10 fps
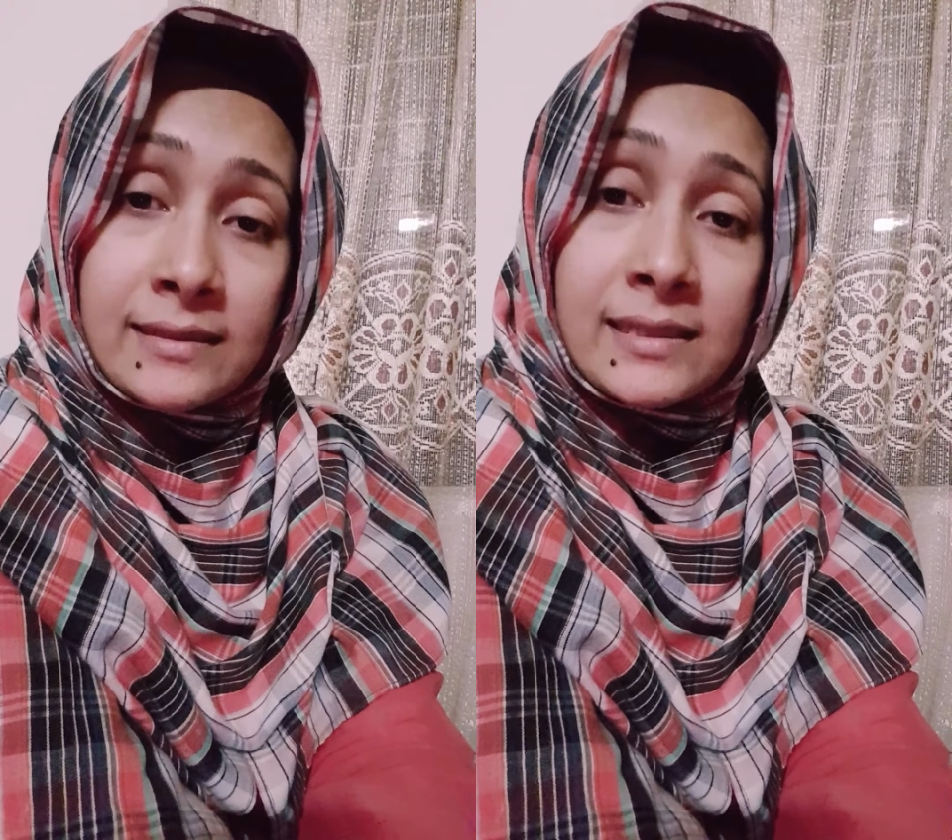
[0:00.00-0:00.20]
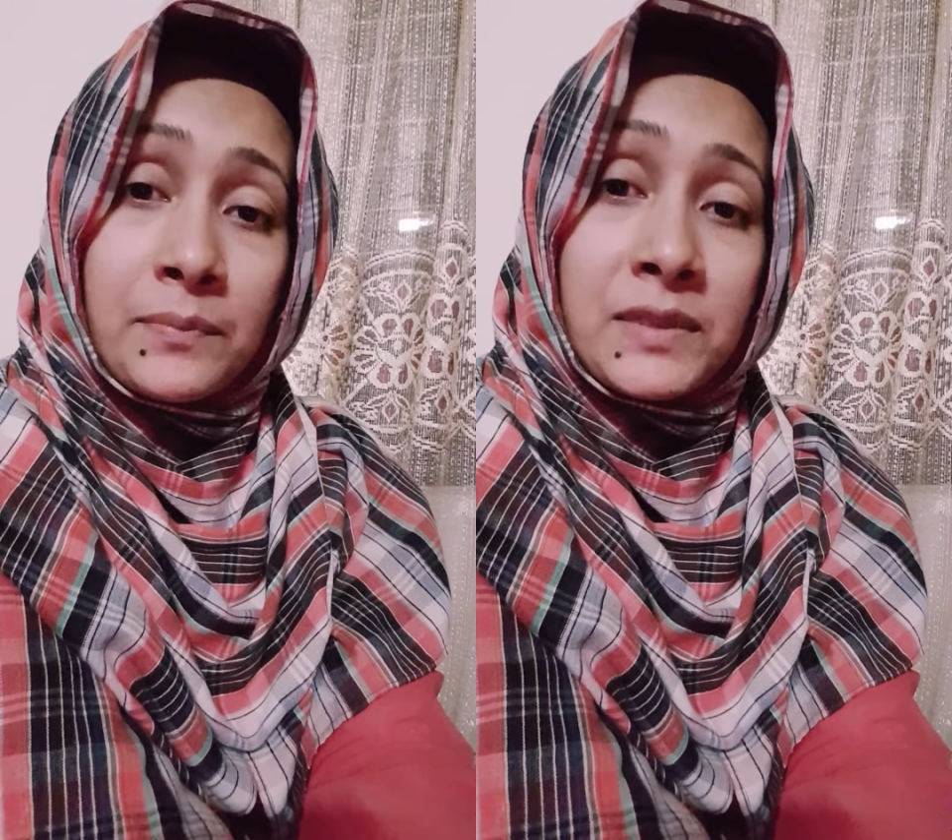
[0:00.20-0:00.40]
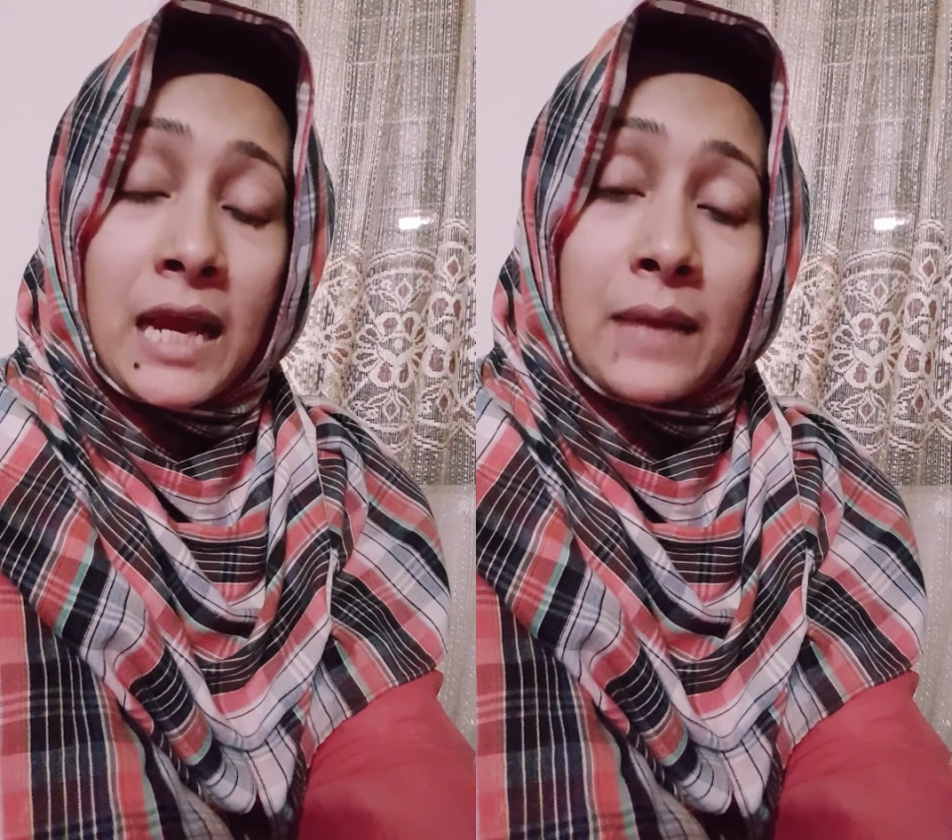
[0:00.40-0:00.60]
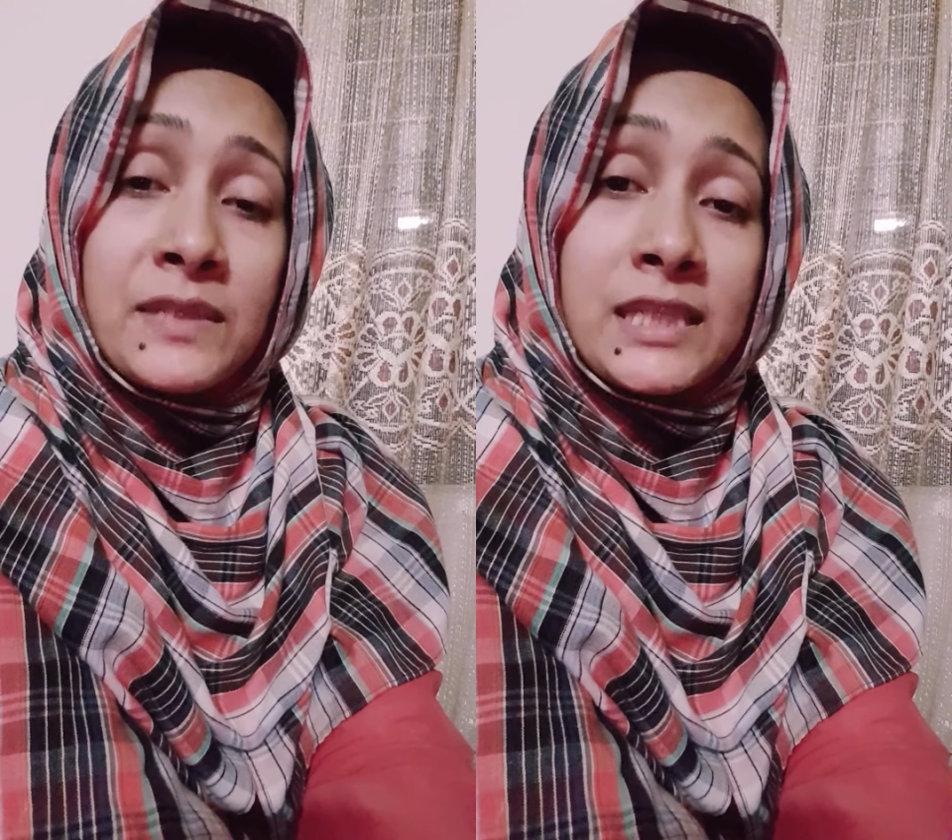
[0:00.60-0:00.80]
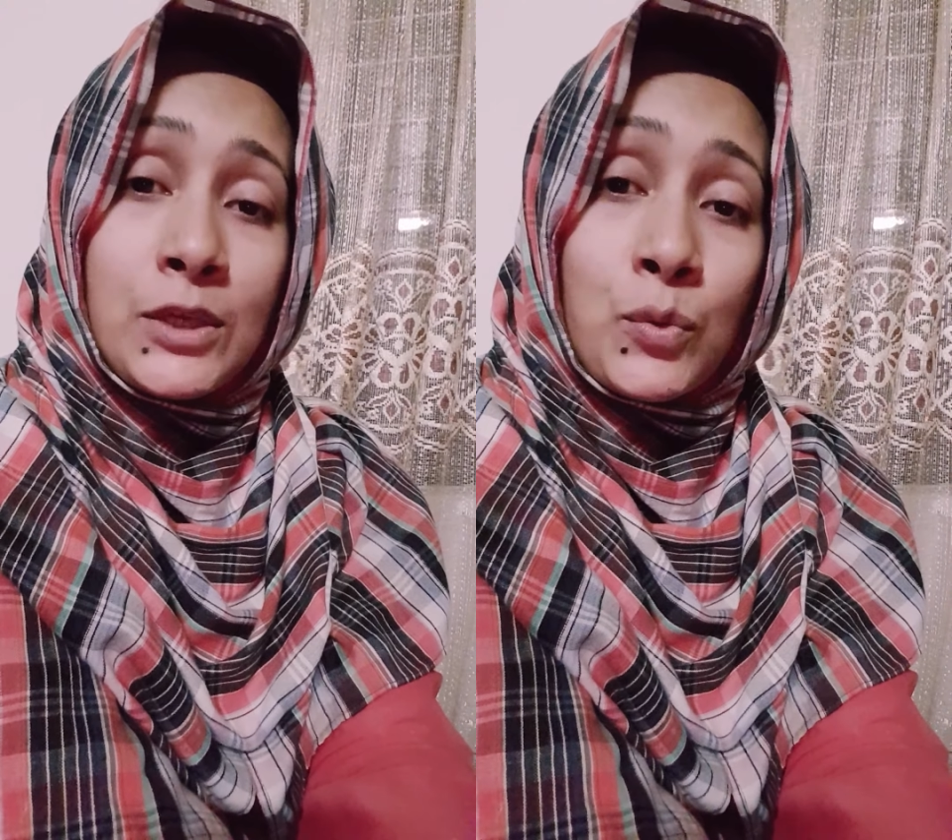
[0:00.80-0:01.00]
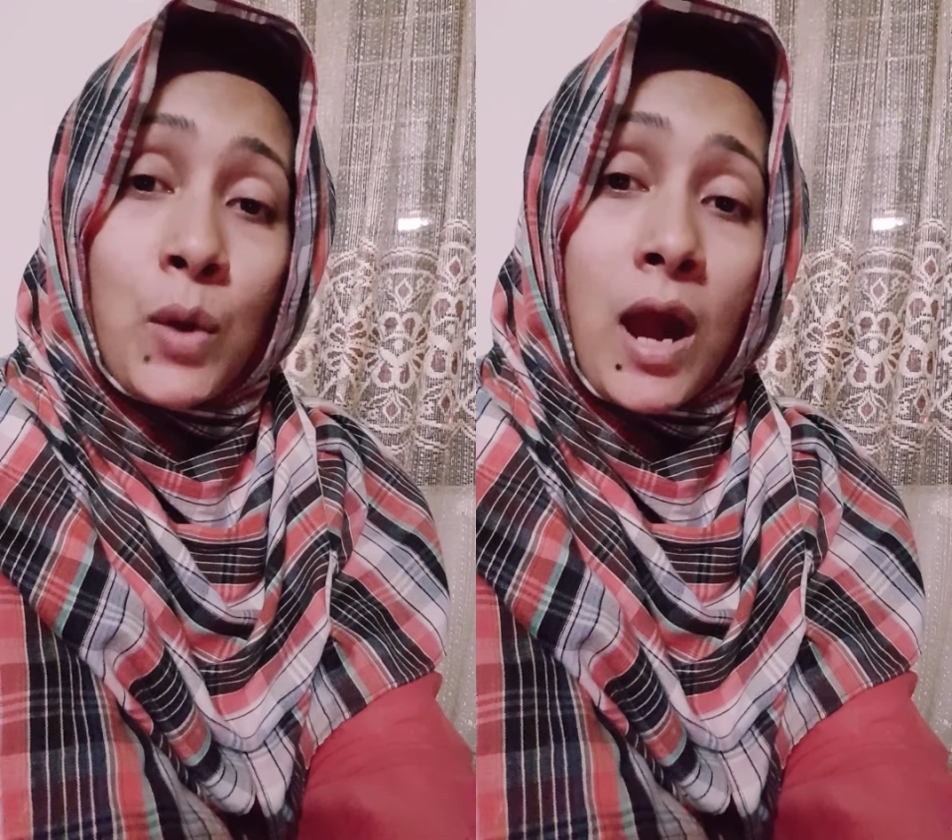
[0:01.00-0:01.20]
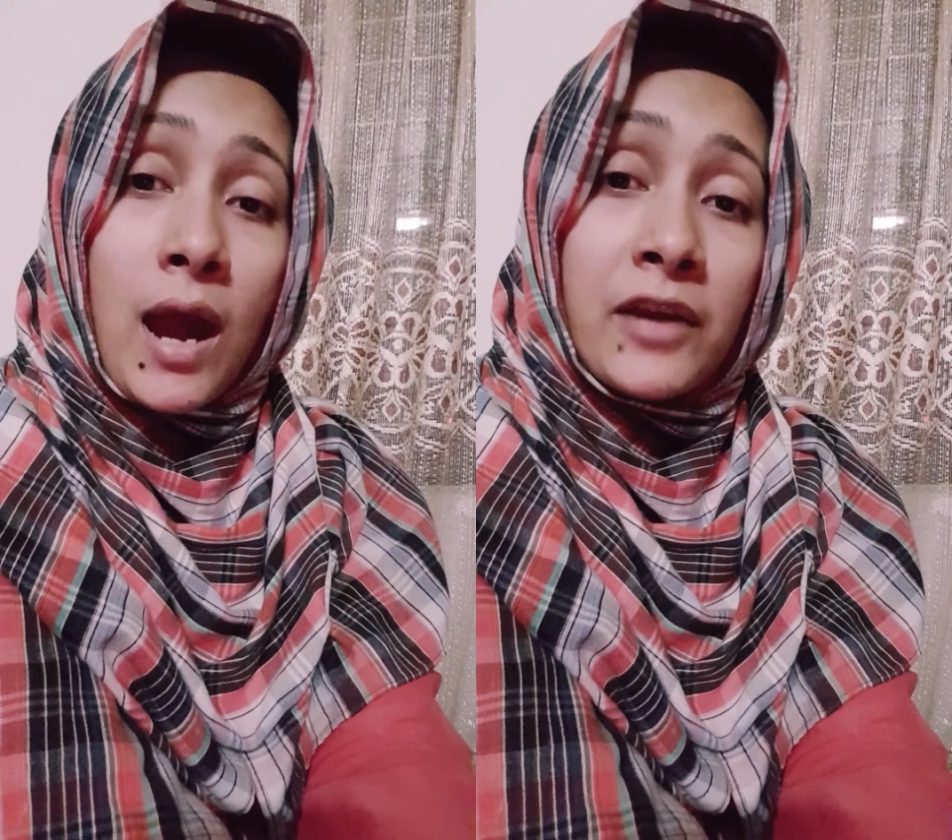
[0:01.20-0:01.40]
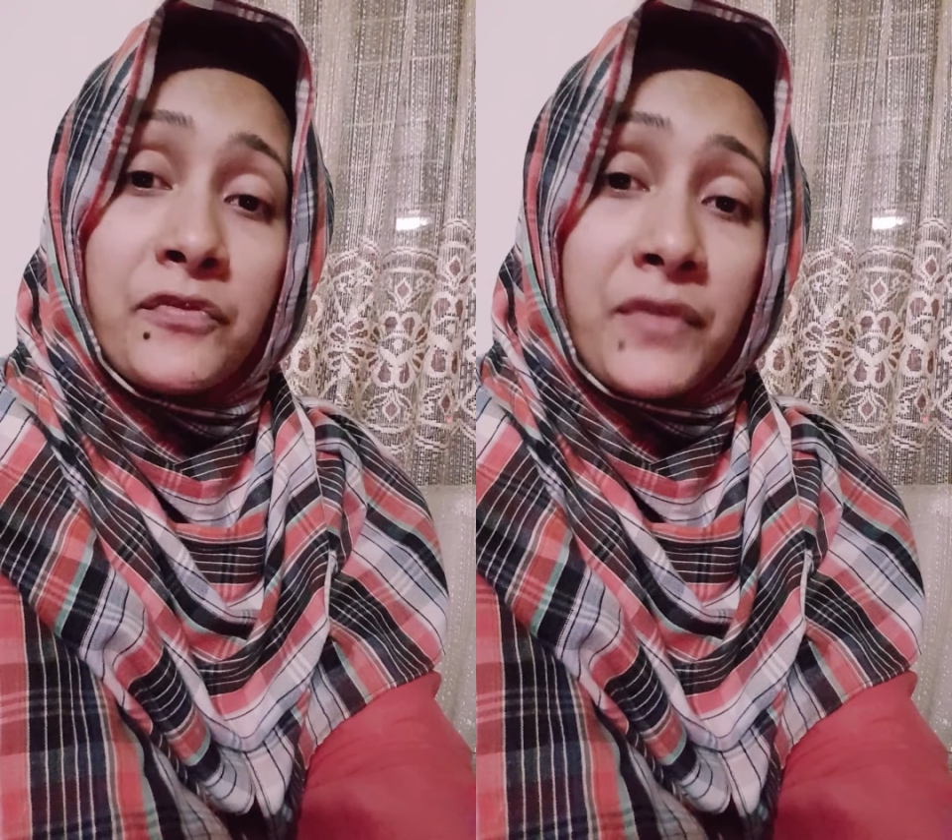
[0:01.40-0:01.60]
Sometimes you
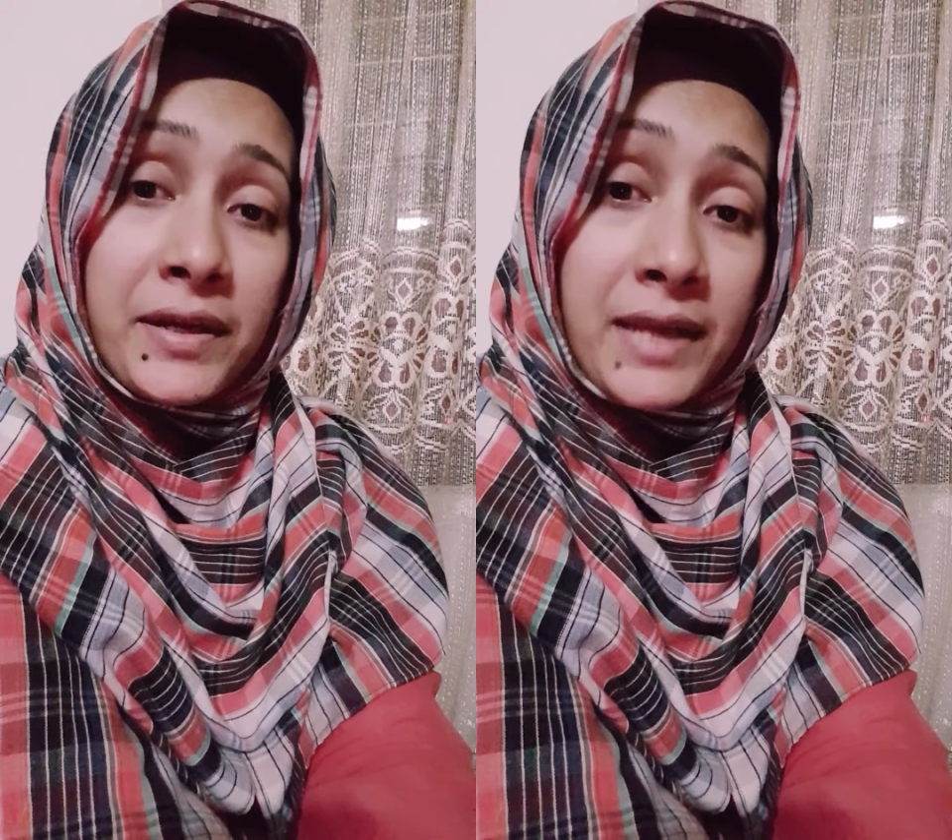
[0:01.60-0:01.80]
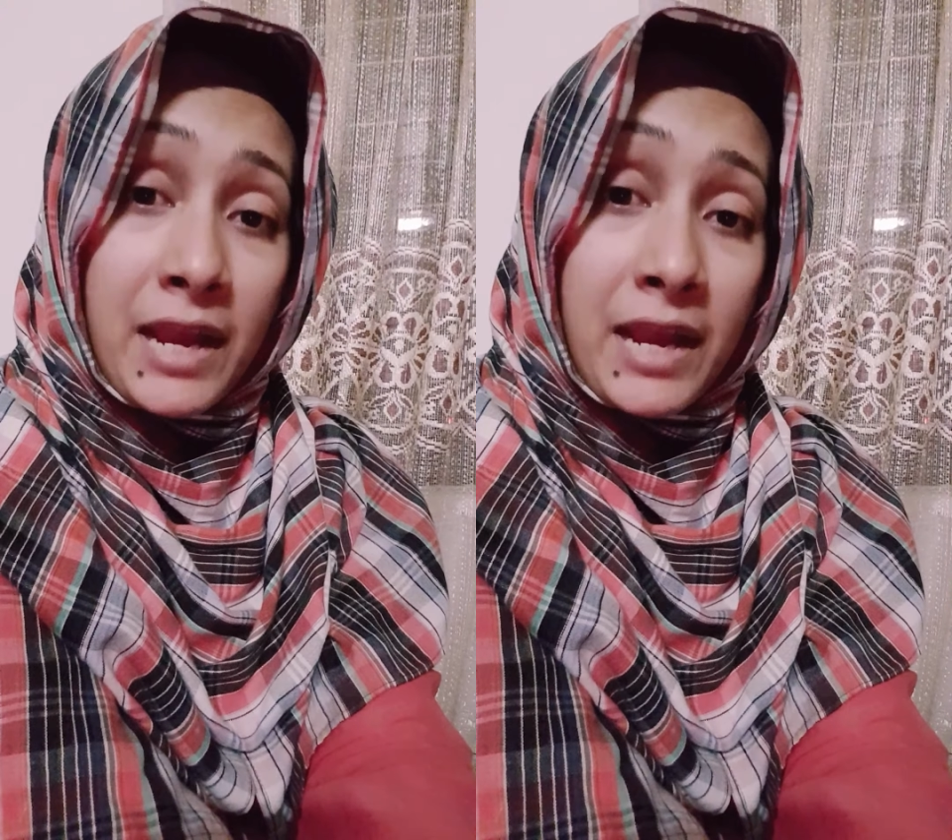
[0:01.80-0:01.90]
are very